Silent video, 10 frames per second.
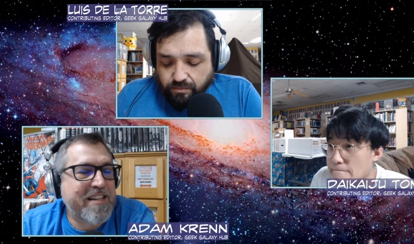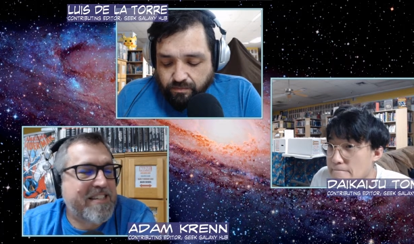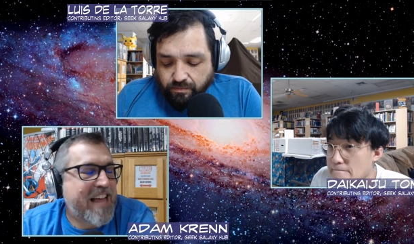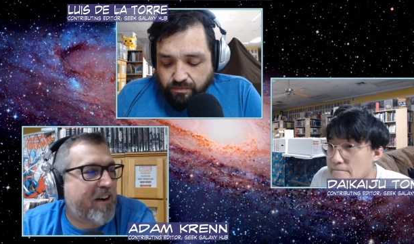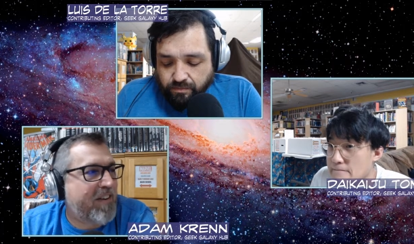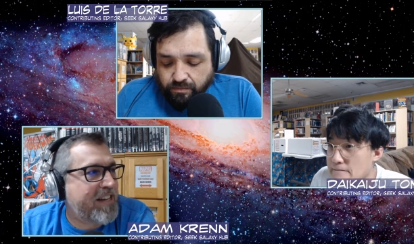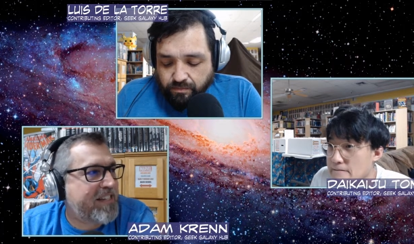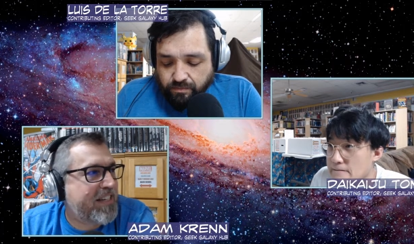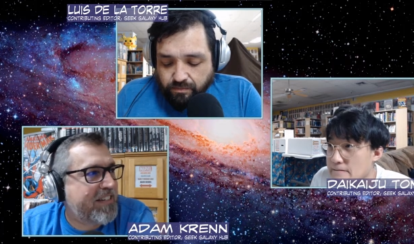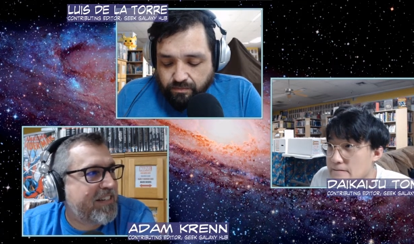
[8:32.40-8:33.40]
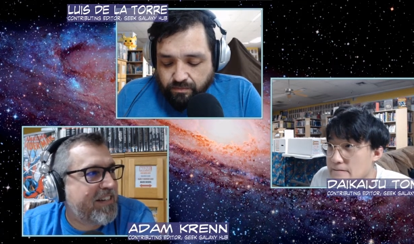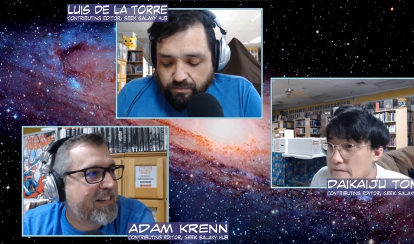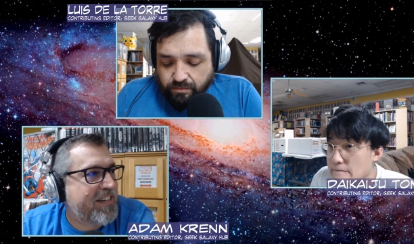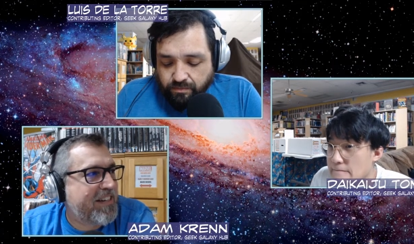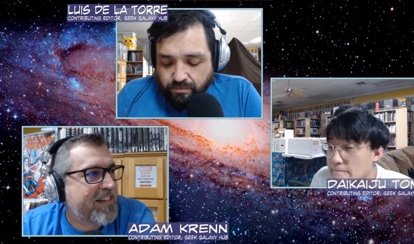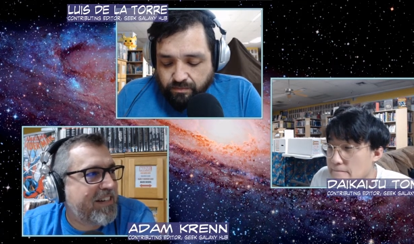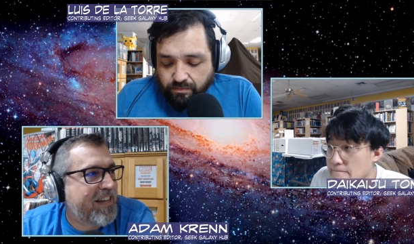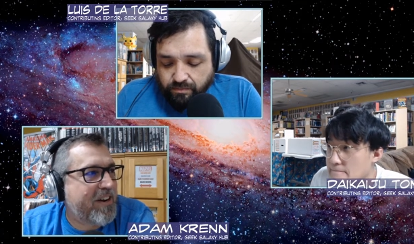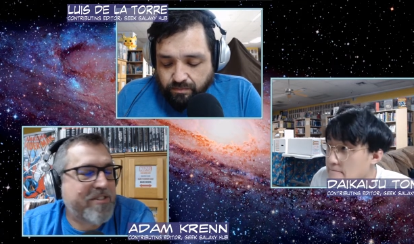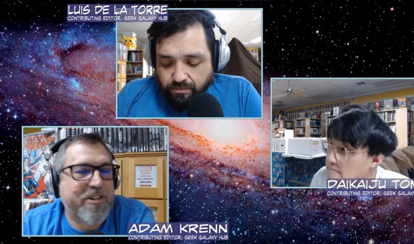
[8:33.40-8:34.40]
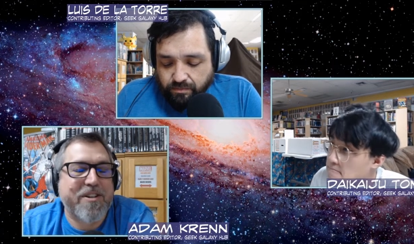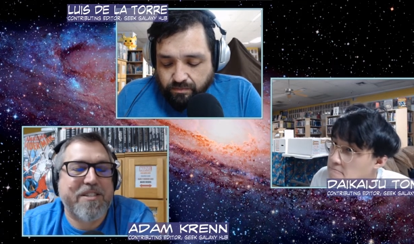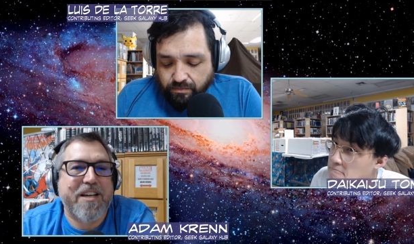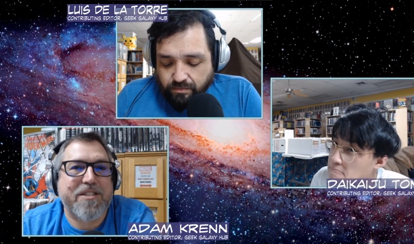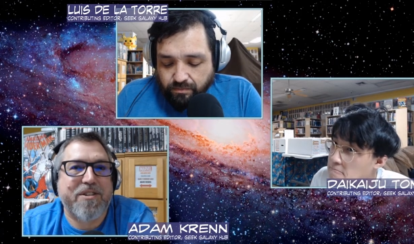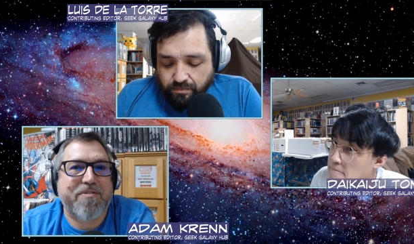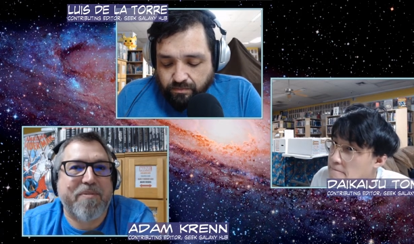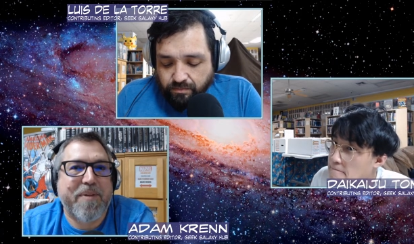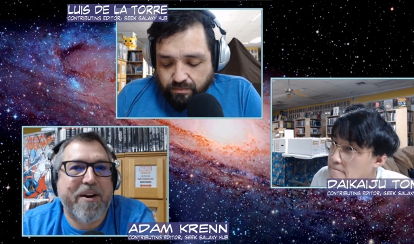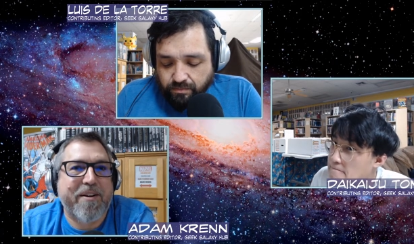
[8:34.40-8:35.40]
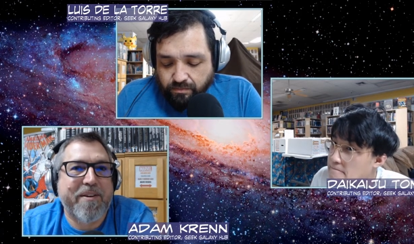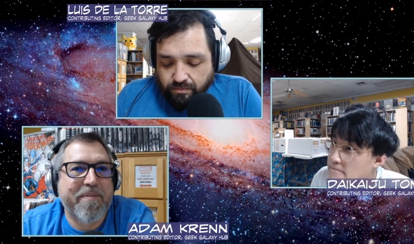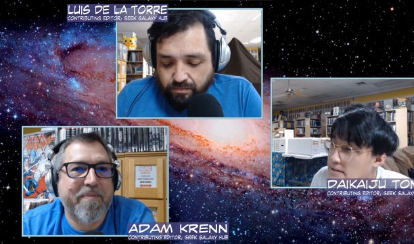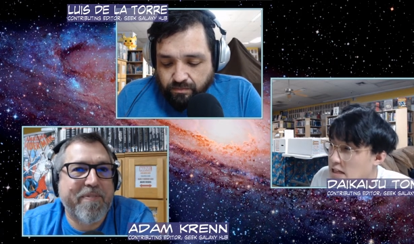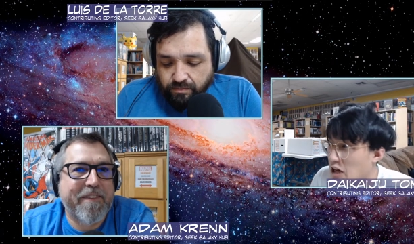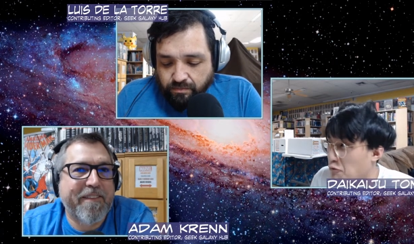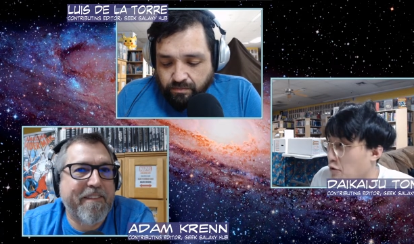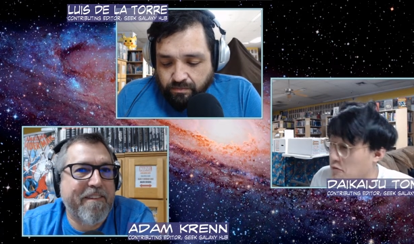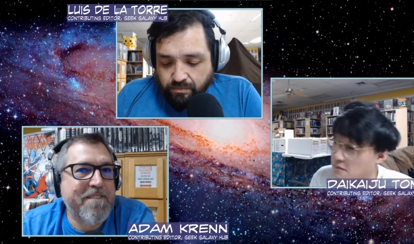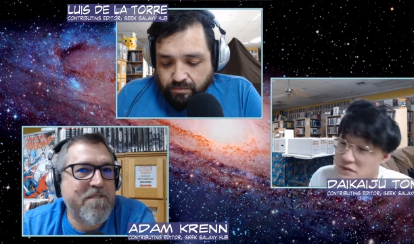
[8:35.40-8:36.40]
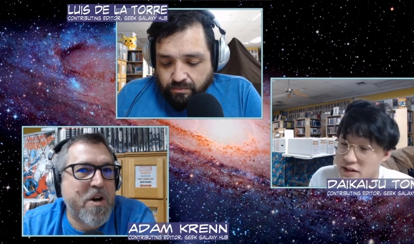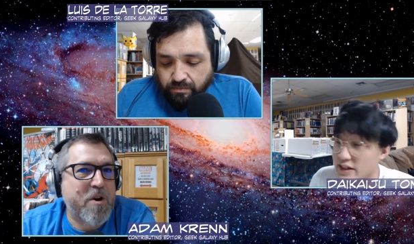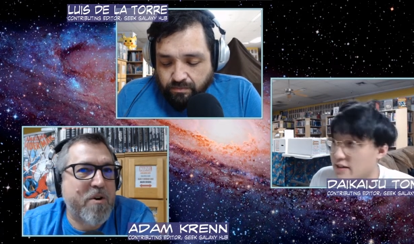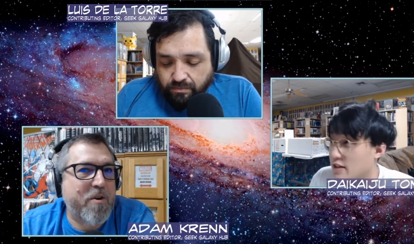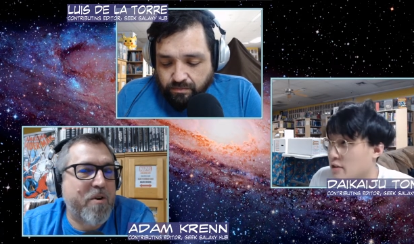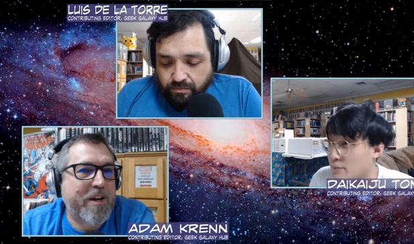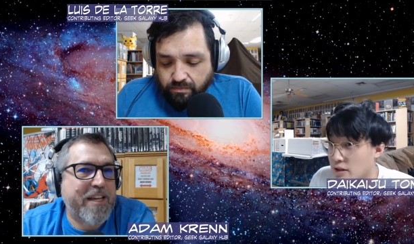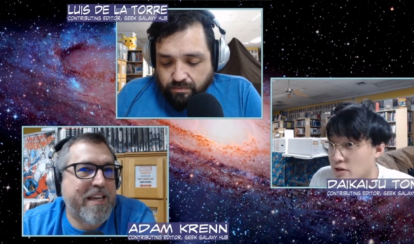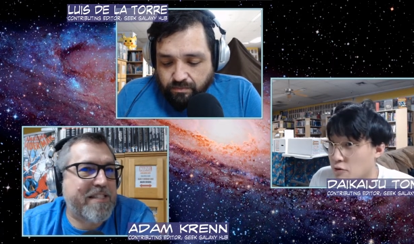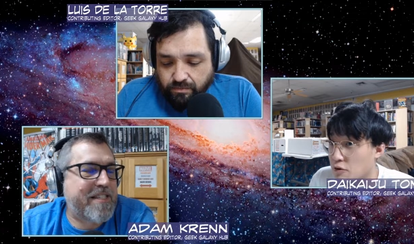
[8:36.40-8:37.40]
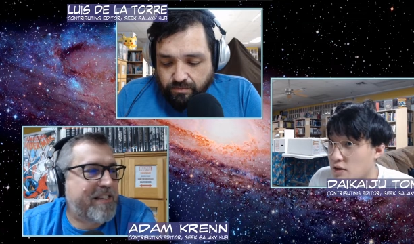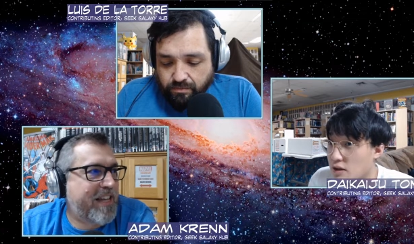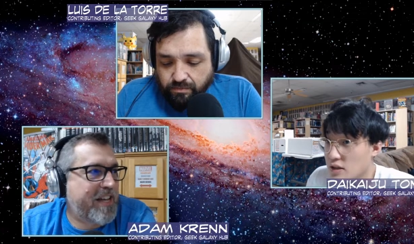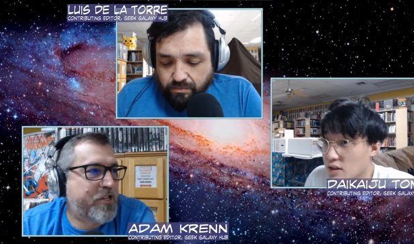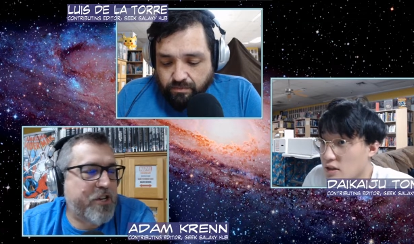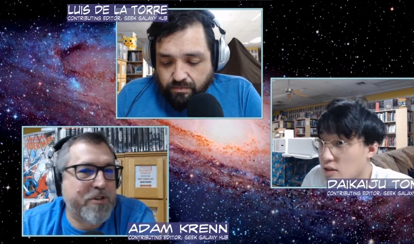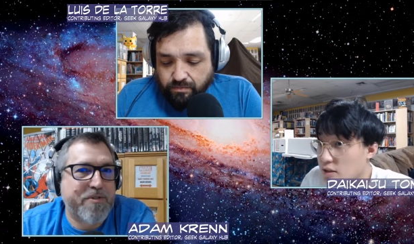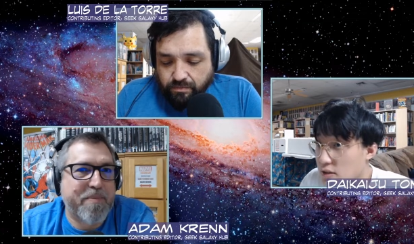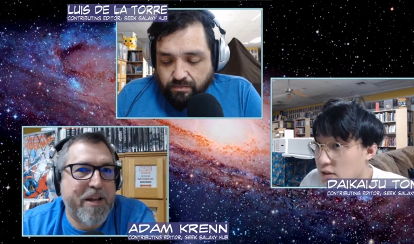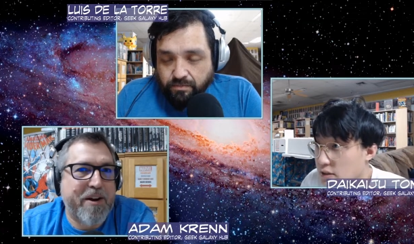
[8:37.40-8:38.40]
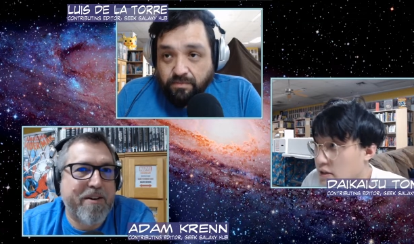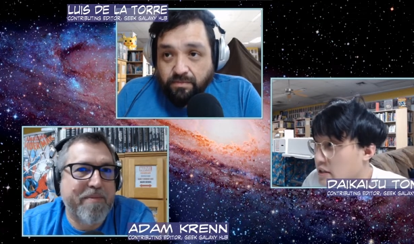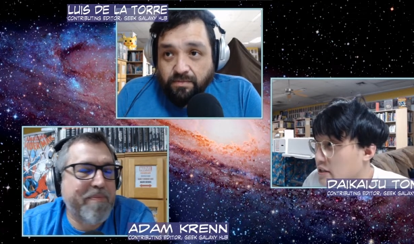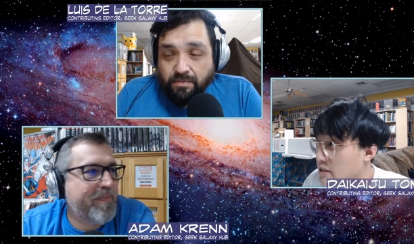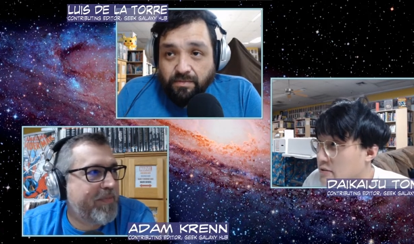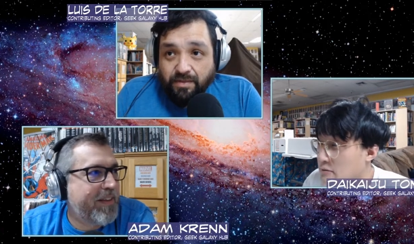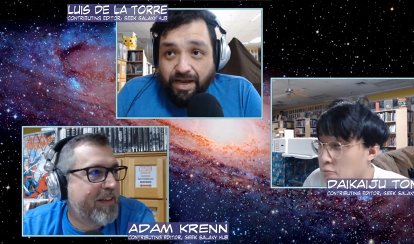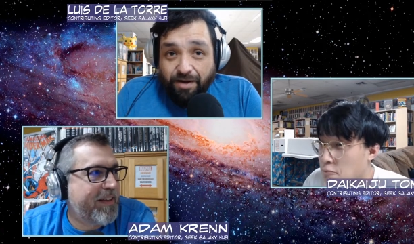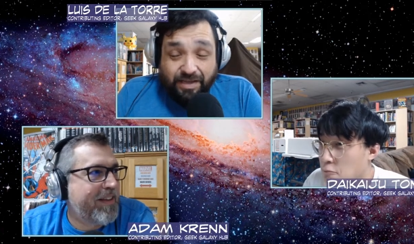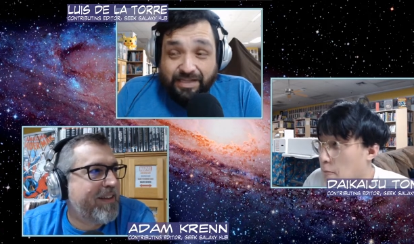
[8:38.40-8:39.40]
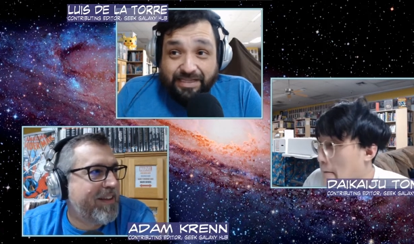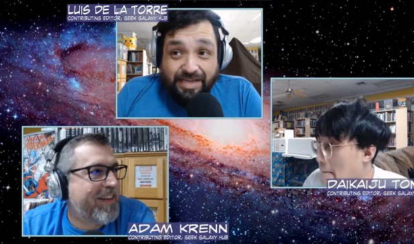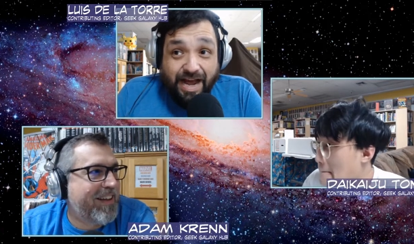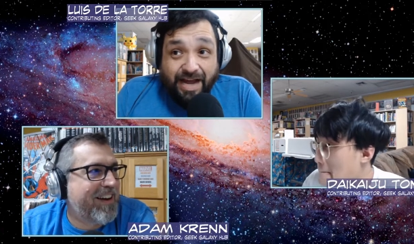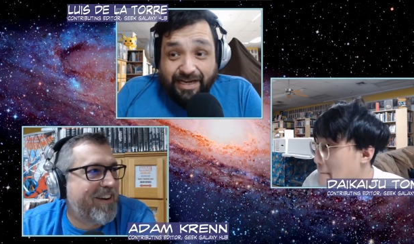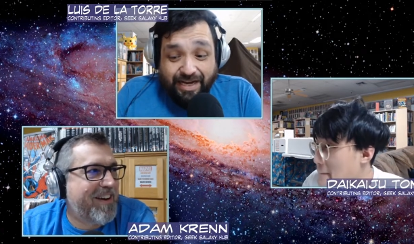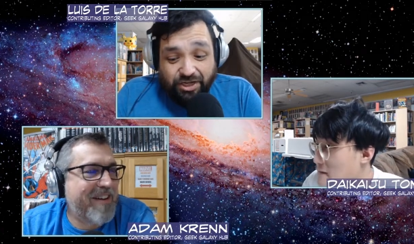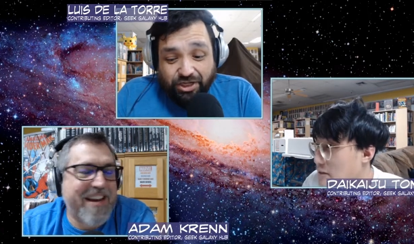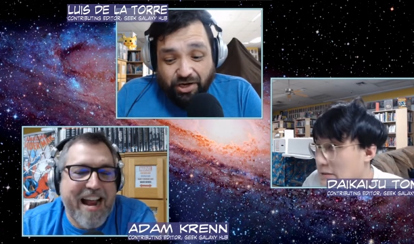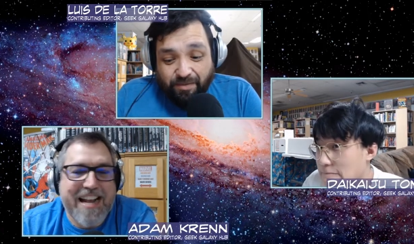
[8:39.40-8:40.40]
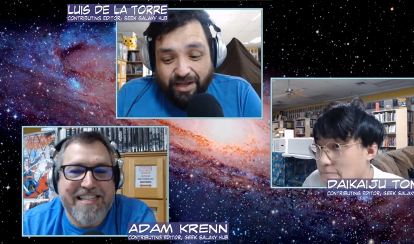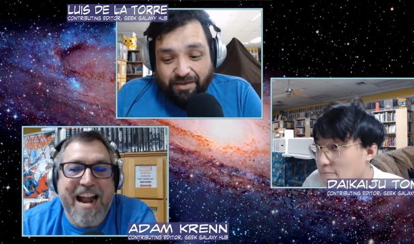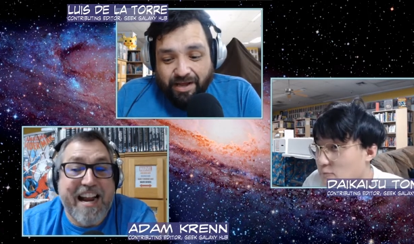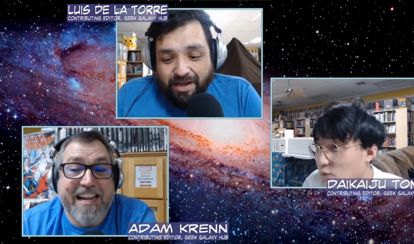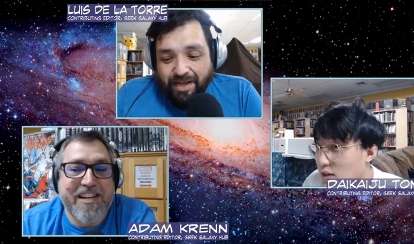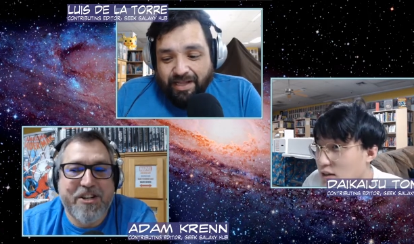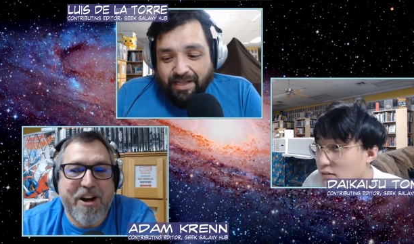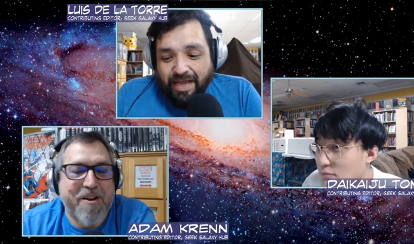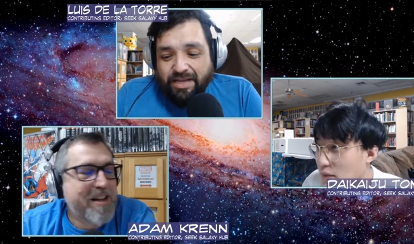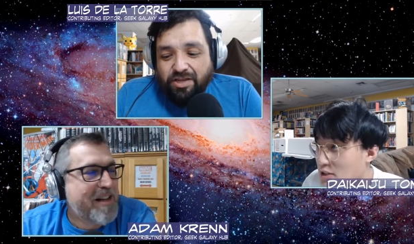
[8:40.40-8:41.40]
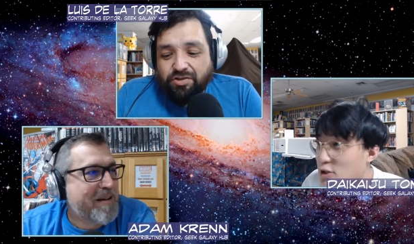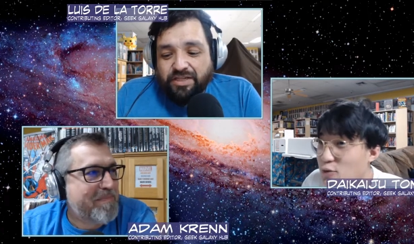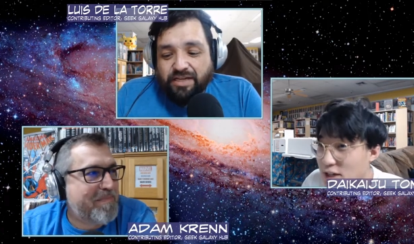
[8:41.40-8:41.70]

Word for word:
Speaker 1: satirizing. Mm-hmm. You know, Tokusatsu mm-hmm. from the era.
Speaker 2: Uh, well, KTIM, kids
Speaker 1: kid shows from the era. He's yeah. Well, this is not you know a kid I mean? show. And it's not a kid show. Like I you still see,